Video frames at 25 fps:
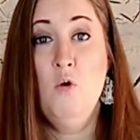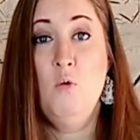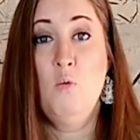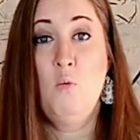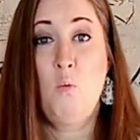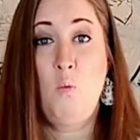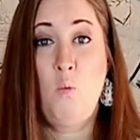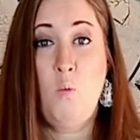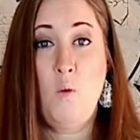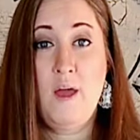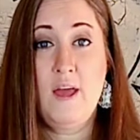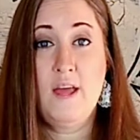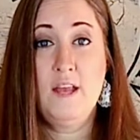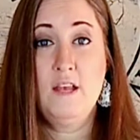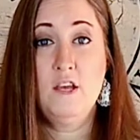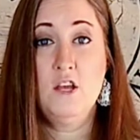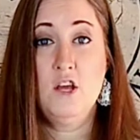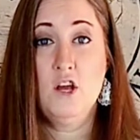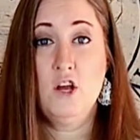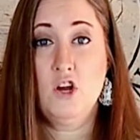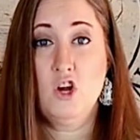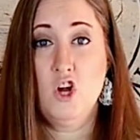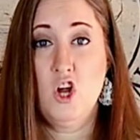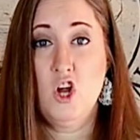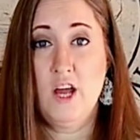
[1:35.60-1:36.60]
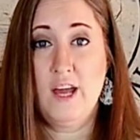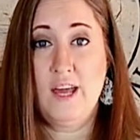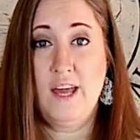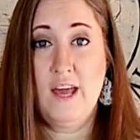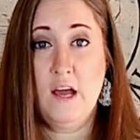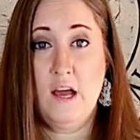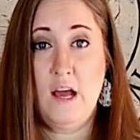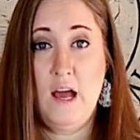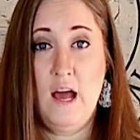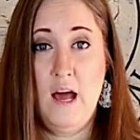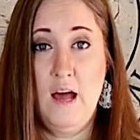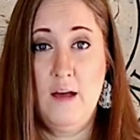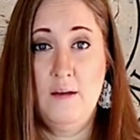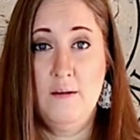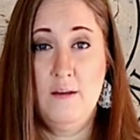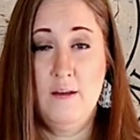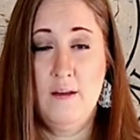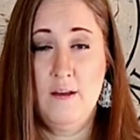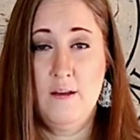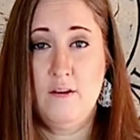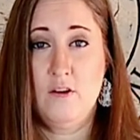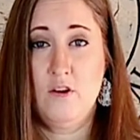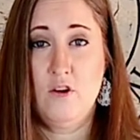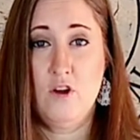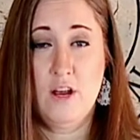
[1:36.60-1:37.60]
When your
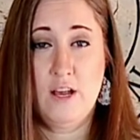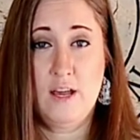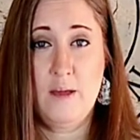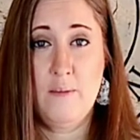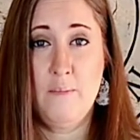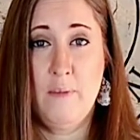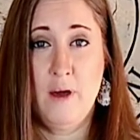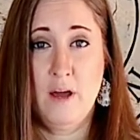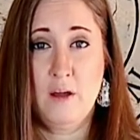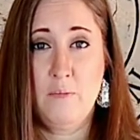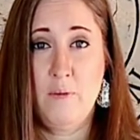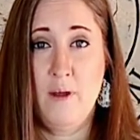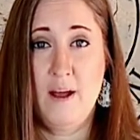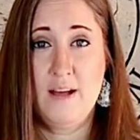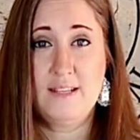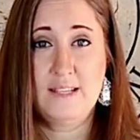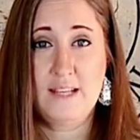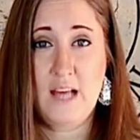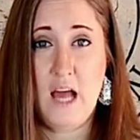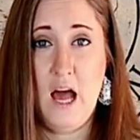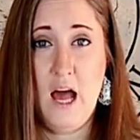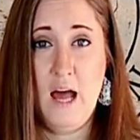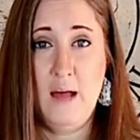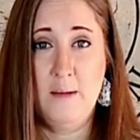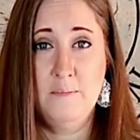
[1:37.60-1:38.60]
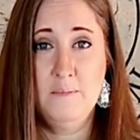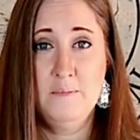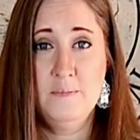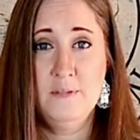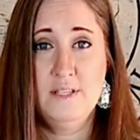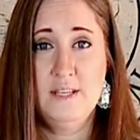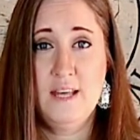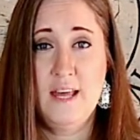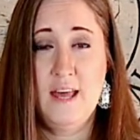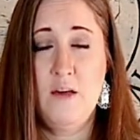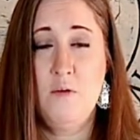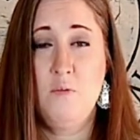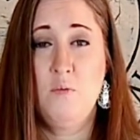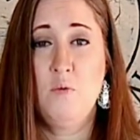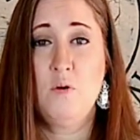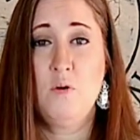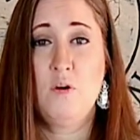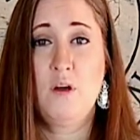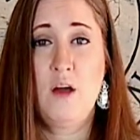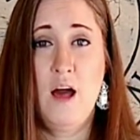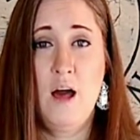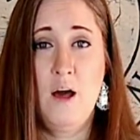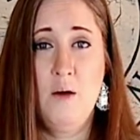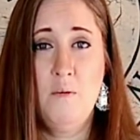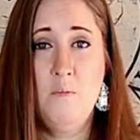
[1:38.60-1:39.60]
Cricut mug press comes, it will
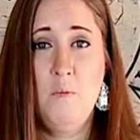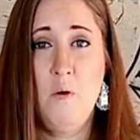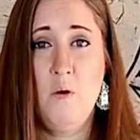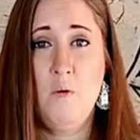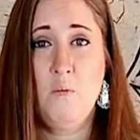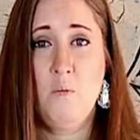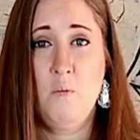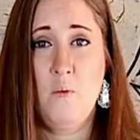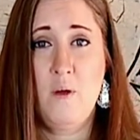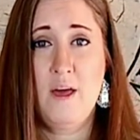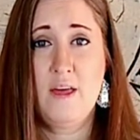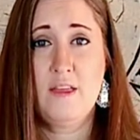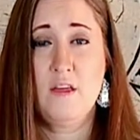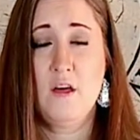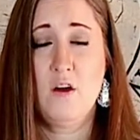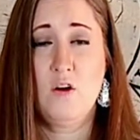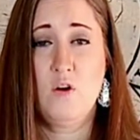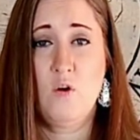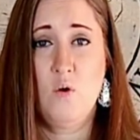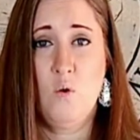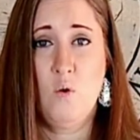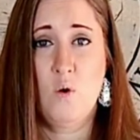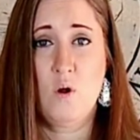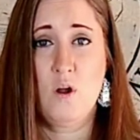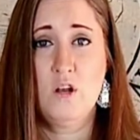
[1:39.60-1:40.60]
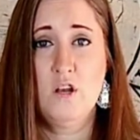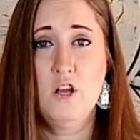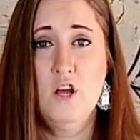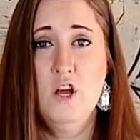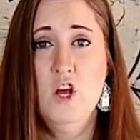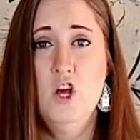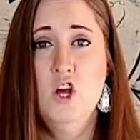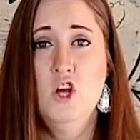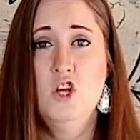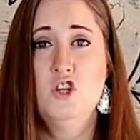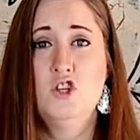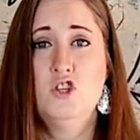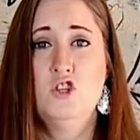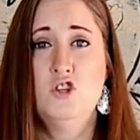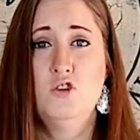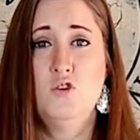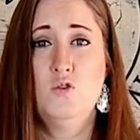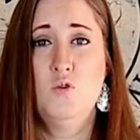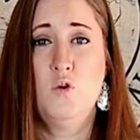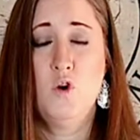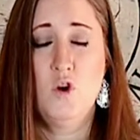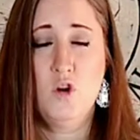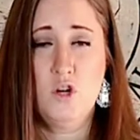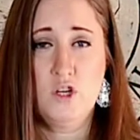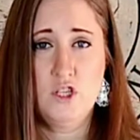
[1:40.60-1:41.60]
come with a cord
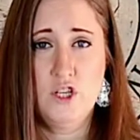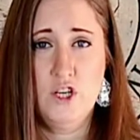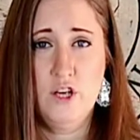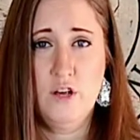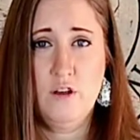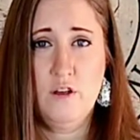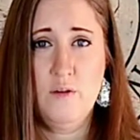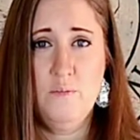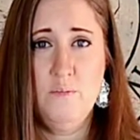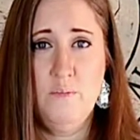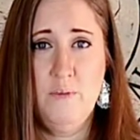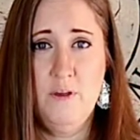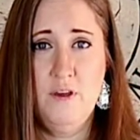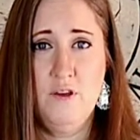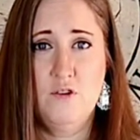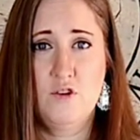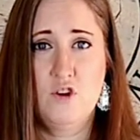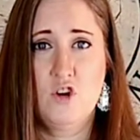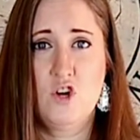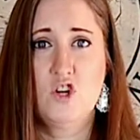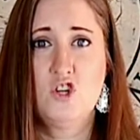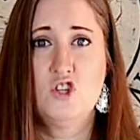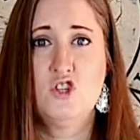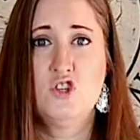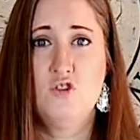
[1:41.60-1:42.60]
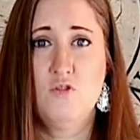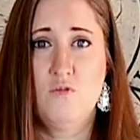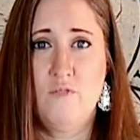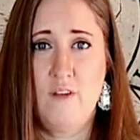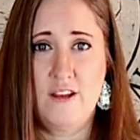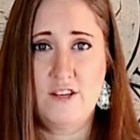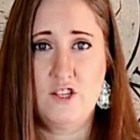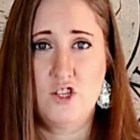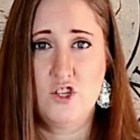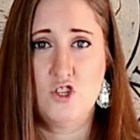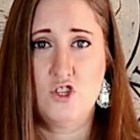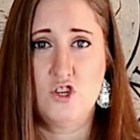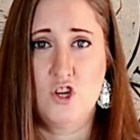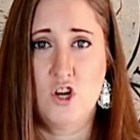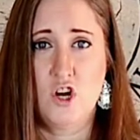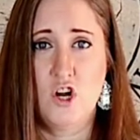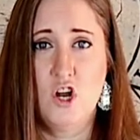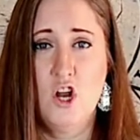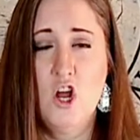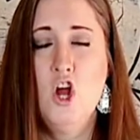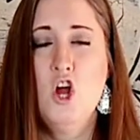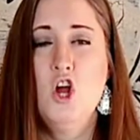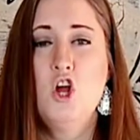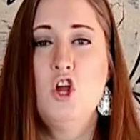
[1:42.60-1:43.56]
to hook to your computer to register.